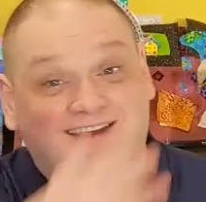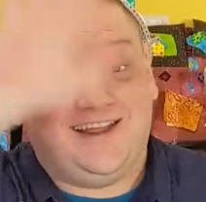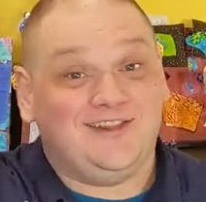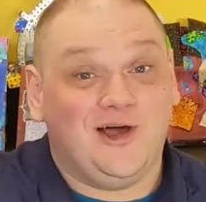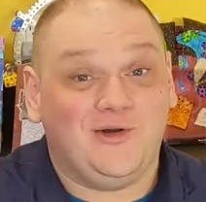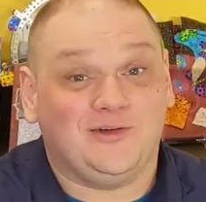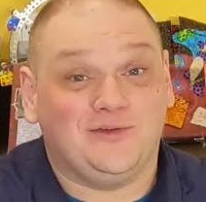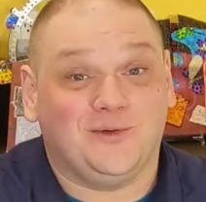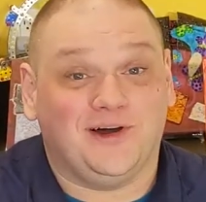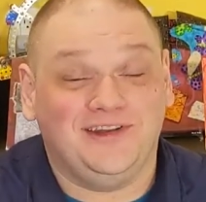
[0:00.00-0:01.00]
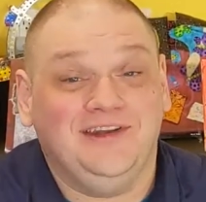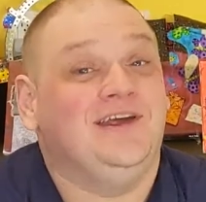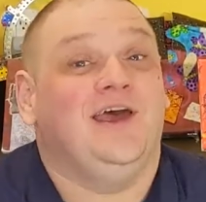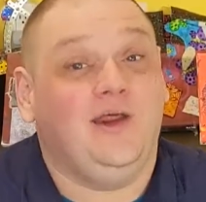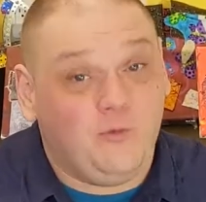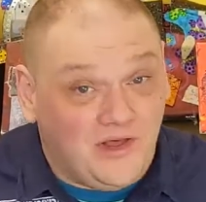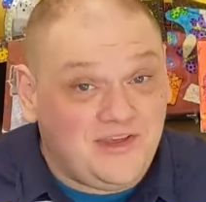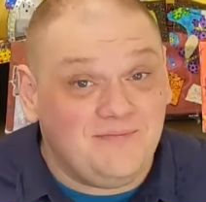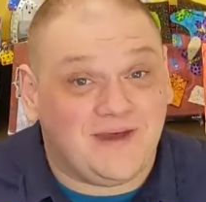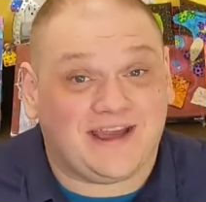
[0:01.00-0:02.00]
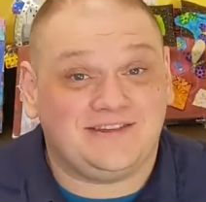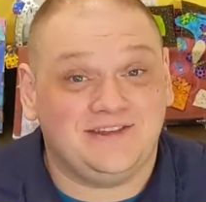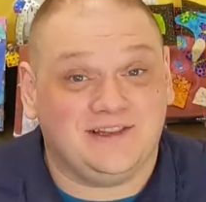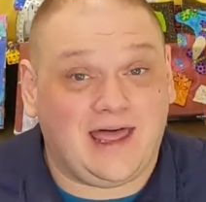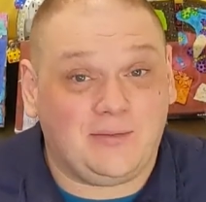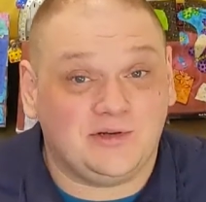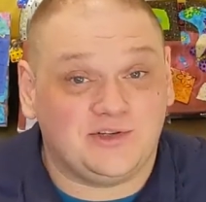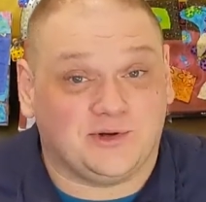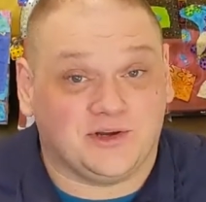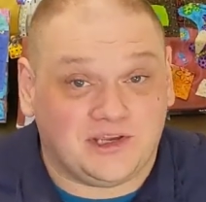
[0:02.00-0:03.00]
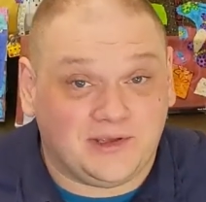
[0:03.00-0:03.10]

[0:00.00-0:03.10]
Hello everyone, and welcome back to the laboratory.